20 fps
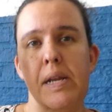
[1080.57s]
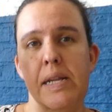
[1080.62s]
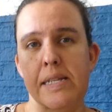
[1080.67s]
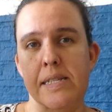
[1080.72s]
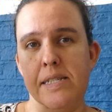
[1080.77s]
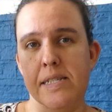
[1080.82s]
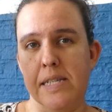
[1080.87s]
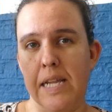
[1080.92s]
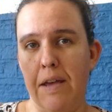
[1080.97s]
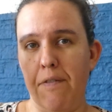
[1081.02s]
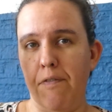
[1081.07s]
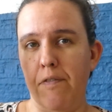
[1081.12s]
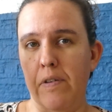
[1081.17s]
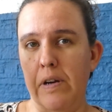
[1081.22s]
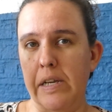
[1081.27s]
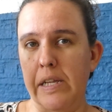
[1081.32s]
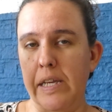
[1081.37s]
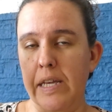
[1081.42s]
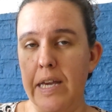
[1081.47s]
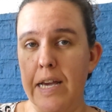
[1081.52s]
it's
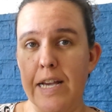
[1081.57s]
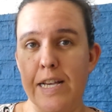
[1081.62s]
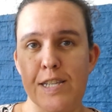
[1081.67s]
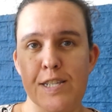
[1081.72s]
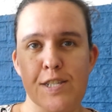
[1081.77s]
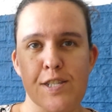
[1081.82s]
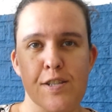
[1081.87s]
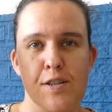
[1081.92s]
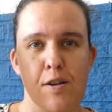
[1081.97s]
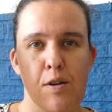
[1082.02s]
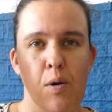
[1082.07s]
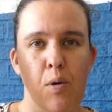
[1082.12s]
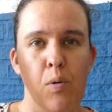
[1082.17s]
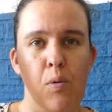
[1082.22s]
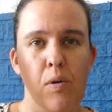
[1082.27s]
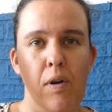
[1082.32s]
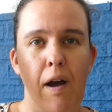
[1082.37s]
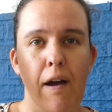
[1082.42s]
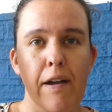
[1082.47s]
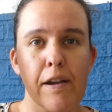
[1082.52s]
definitely a slow
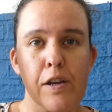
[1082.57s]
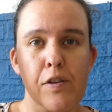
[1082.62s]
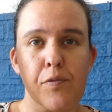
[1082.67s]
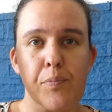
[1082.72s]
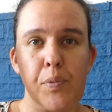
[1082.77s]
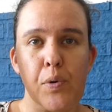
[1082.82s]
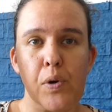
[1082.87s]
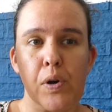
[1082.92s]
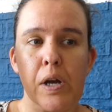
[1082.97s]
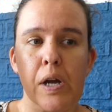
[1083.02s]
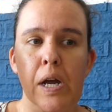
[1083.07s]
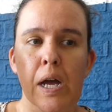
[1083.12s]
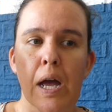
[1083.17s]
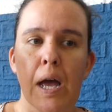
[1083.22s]
kind of book.